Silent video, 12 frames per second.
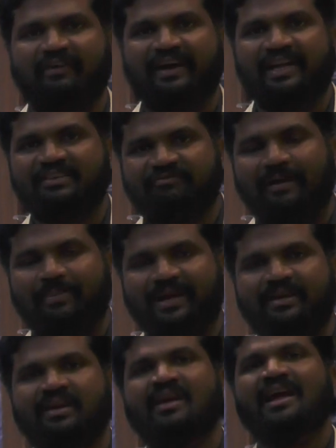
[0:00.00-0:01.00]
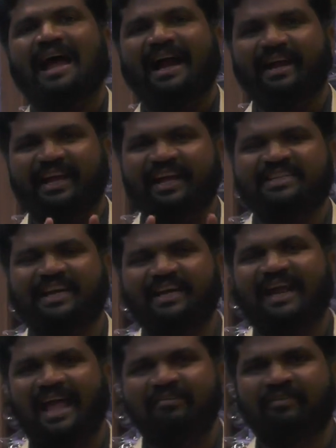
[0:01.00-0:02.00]
finest fabric and each
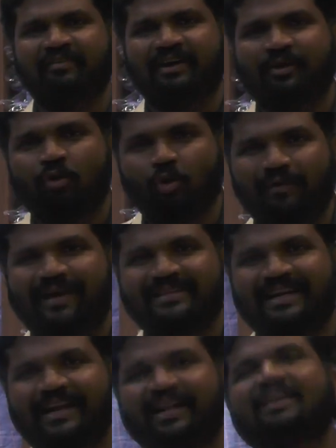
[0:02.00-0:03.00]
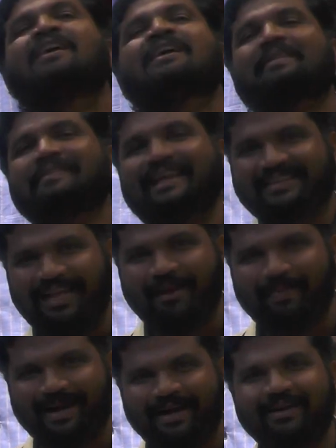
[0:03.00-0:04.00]
and everyone who wears Lenin, they
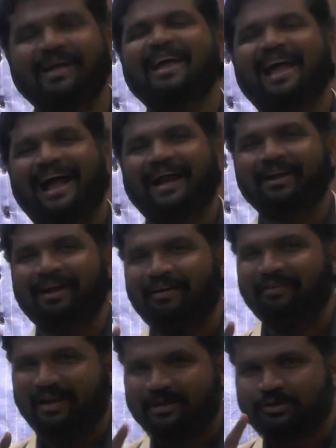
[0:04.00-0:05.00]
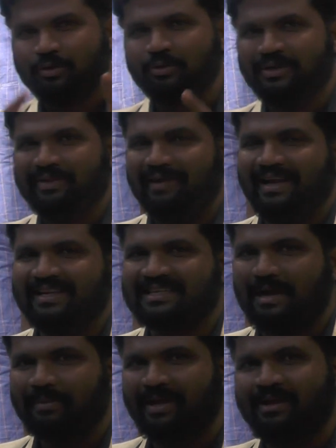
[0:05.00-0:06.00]
celebrate and uh, very soon Diwali is
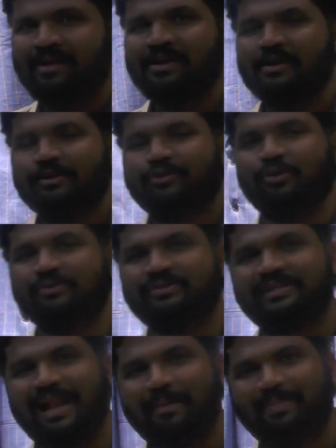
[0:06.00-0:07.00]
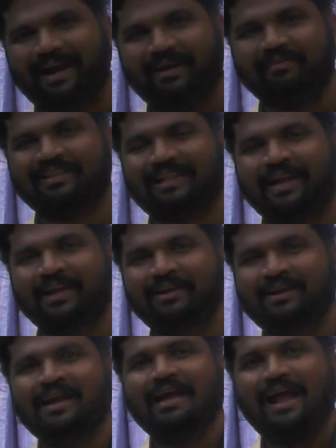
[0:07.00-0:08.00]
coming. So celebrate with
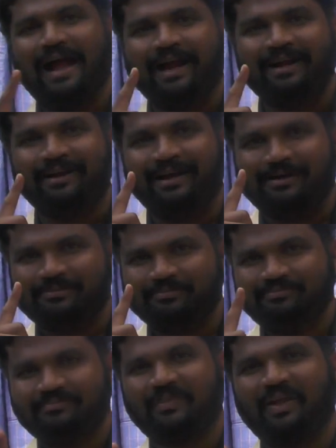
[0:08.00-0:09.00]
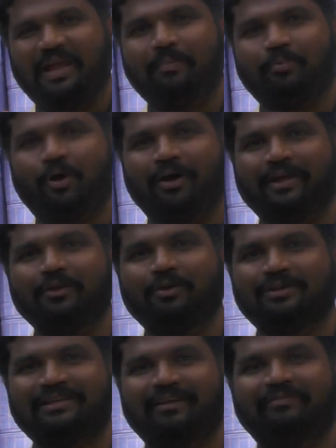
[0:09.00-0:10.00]
Lenin and uh, keep rocking
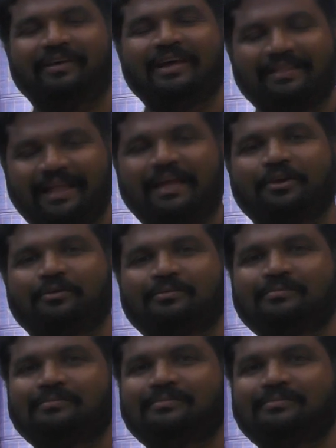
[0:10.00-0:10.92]
yourself. Thank you.